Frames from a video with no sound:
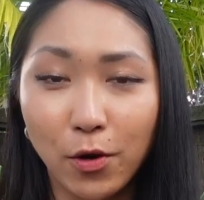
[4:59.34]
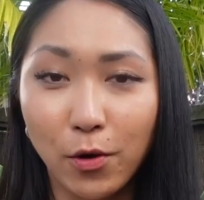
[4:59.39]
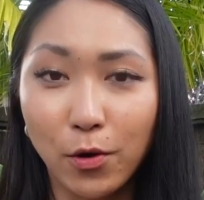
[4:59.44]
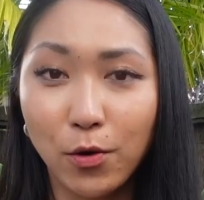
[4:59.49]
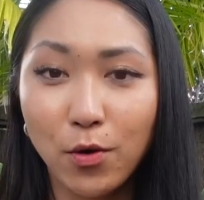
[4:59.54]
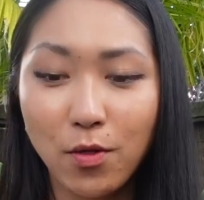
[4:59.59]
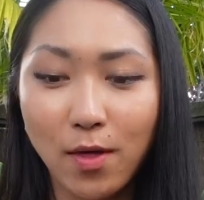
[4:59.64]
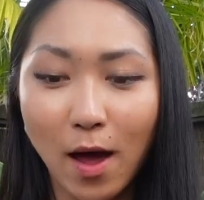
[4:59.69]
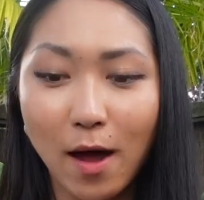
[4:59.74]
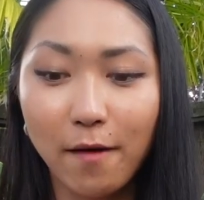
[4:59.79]

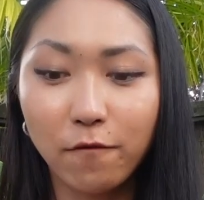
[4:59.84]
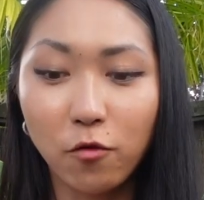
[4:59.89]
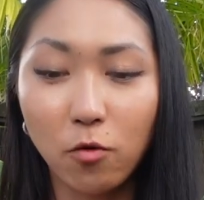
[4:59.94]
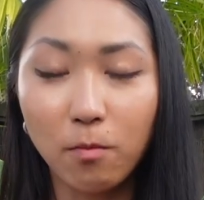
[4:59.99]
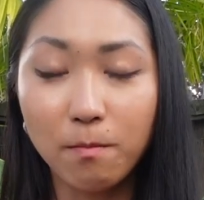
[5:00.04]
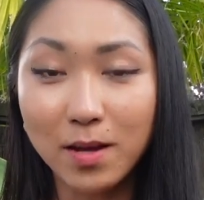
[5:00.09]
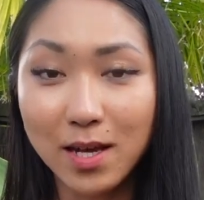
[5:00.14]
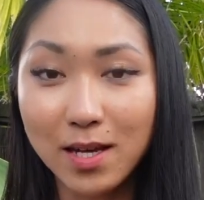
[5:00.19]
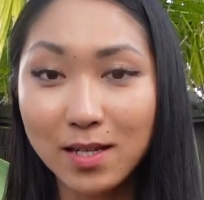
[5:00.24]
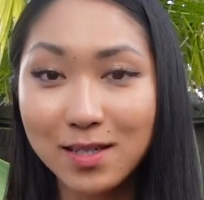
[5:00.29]
I know
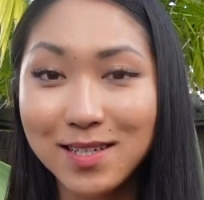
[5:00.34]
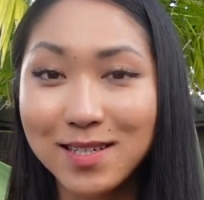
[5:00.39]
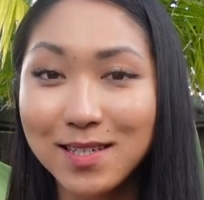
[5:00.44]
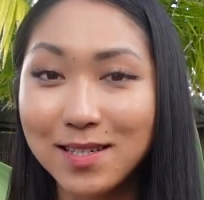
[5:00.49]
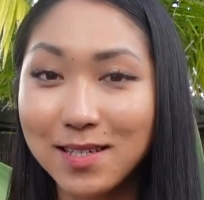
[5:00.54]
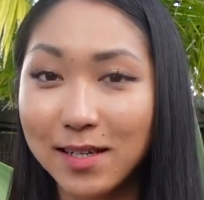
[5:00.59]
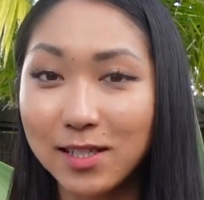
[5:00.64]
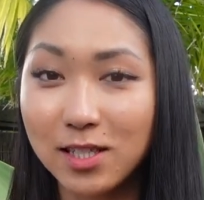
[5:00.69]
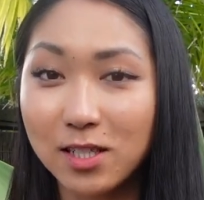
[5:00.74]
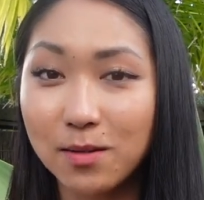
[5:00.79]
that for
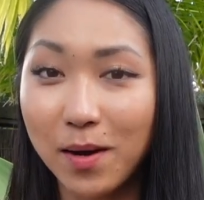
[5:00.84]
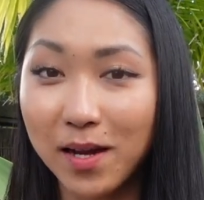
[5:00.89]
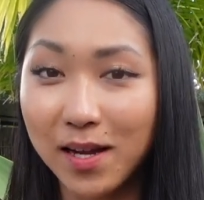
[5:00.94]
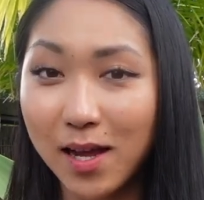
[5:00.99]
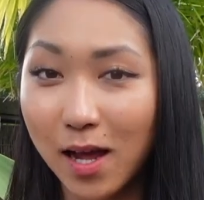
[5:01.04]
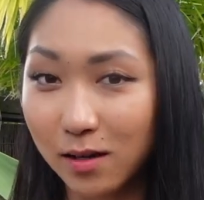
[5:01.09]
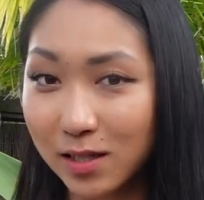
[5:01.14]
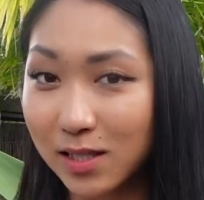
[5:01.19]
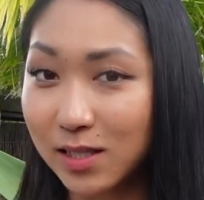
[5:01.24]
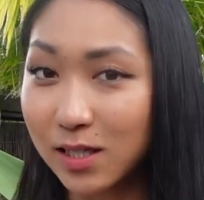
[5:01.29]
me to
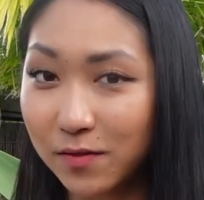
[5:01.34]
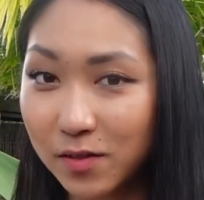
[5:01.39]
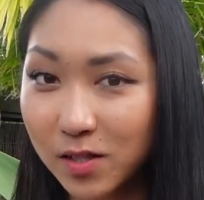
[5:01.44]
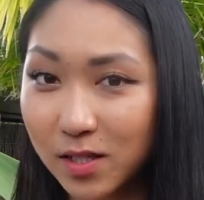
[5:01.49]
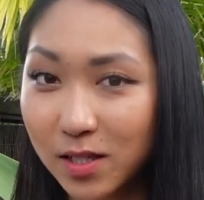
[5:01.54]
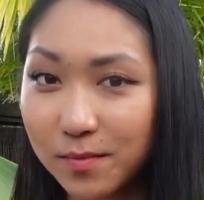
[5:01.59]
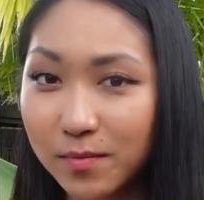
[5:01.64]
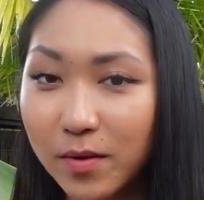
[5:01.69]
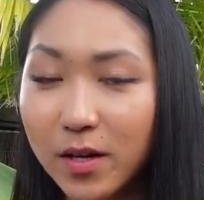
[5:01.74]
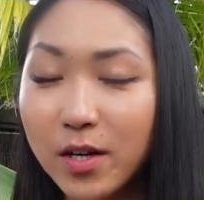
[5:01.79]
stick to my
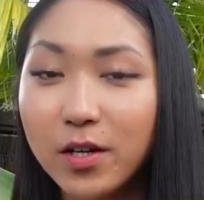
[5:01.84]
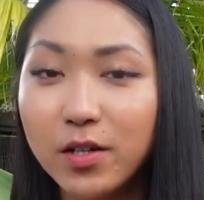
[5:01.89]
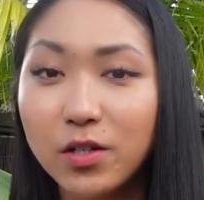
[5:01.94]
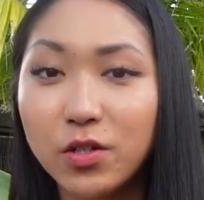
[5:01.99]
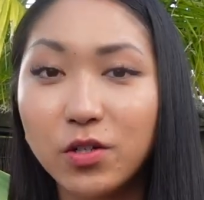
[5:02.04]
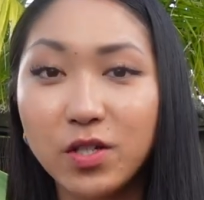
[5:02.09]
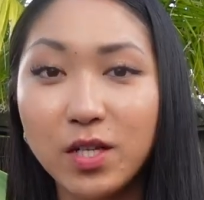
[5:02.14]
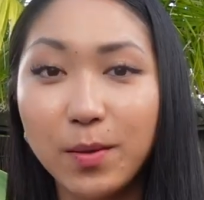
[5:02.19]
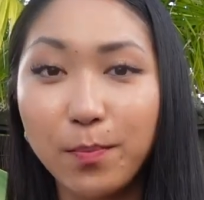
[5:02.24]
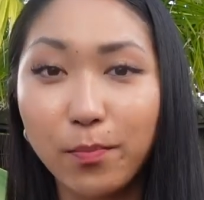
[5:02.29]
calorie deficit,
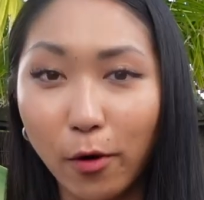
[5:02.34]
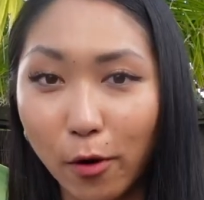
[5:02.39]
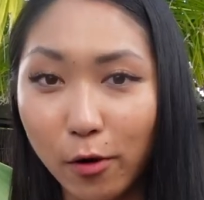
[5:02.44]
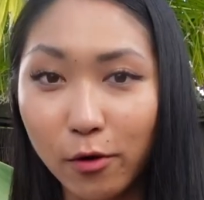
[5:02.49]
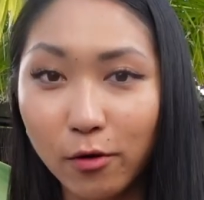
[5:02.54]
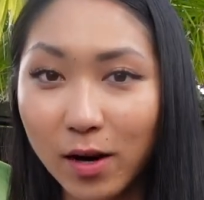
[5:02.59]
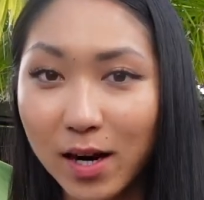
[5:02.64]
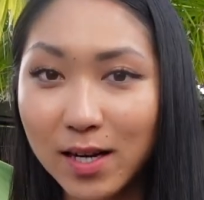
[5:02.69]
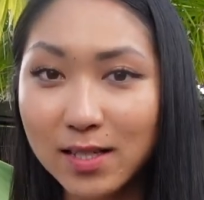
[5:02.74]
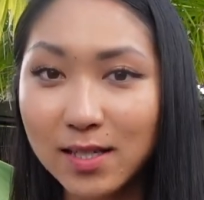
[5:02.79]
to
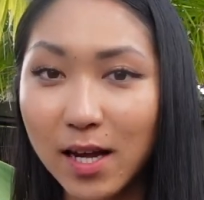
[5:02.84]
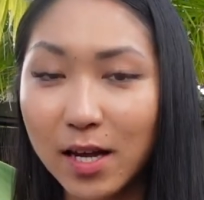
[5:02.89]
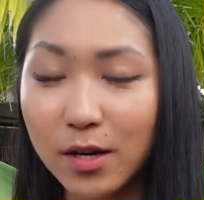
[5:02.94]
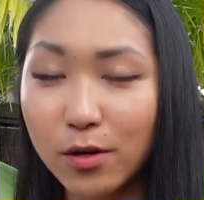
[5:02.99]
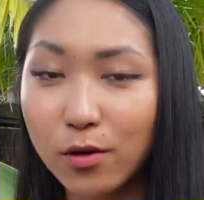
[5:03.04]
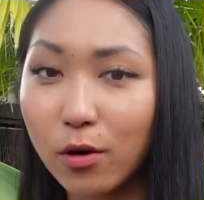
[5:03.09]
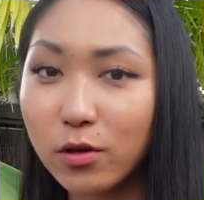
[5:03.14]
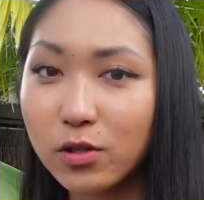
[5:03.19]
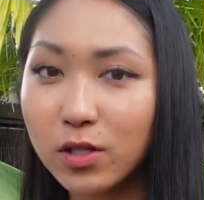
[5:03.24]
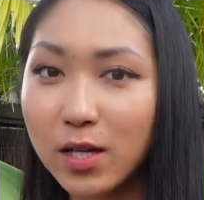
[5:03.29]
see
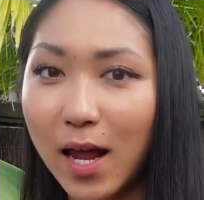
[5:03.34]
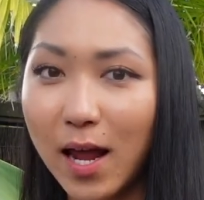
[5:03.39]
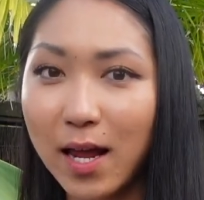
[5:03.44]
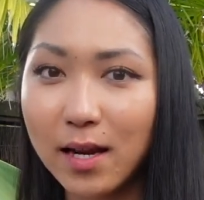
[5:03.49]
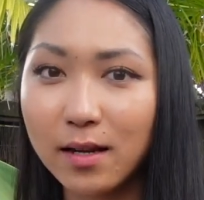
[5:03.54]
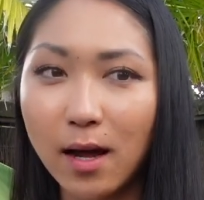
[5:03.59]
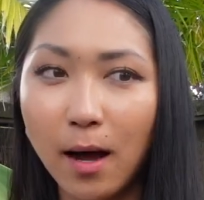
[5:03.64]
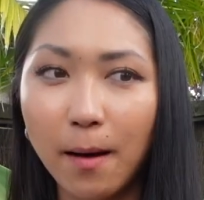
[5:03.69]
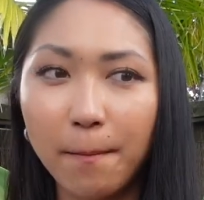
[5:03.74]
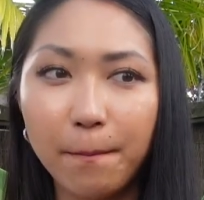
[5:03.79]
progress and
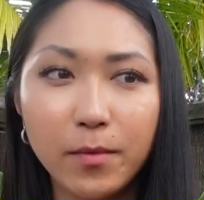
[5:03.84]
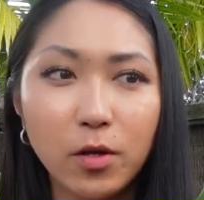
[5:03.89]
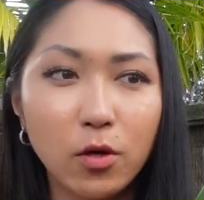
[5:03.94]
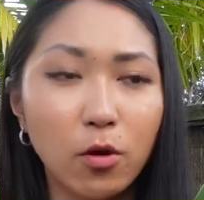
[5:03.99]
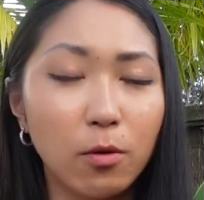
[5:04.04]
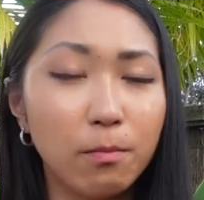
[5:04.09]
not to end